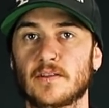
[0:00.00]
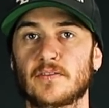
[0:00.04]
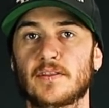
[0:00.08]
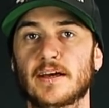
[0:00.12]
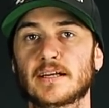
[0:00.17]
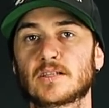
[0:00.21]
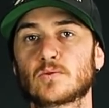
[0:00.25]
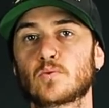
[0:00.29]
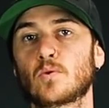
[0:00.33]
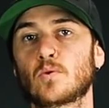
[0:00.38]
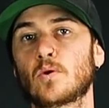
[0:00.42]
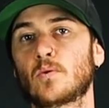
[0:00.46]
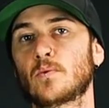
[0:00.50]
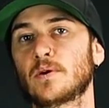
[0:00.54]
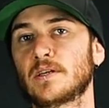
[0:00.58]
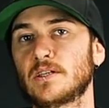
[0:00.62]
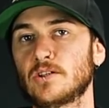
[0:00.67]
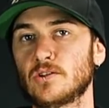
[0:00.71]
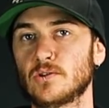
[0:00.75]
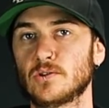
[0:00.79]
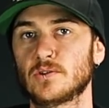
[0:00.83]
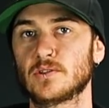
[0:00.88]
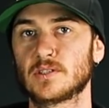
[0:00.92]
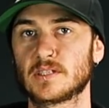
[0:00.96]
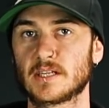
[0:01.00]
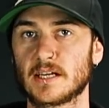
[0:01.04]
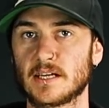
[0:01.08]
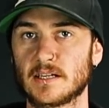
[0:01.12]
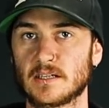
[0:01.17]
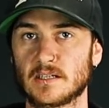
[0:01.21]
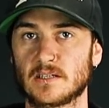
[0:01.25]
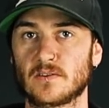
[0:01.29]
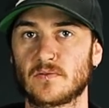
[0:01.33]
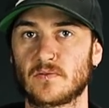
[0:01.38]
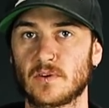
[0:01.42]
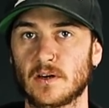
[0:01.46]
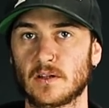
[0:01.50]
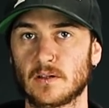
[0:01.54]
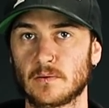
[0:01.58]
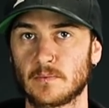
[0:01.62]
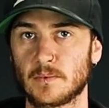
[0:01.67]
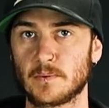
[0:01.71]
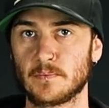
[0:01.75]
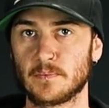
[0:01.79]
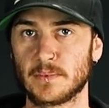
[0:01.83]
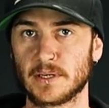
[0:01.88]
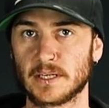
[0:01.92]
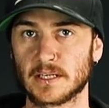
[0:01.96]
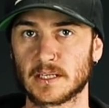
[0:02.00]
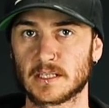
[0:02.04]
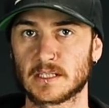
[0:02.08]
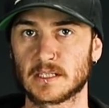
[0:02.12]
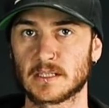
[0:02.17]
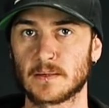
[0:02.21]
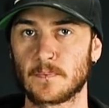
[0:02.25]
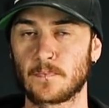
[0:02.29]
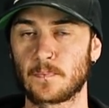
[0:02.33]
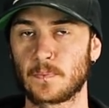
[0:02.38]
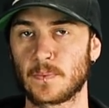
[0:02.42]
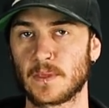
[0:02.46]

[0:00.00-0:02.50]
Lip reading: that's what we use in a development mix.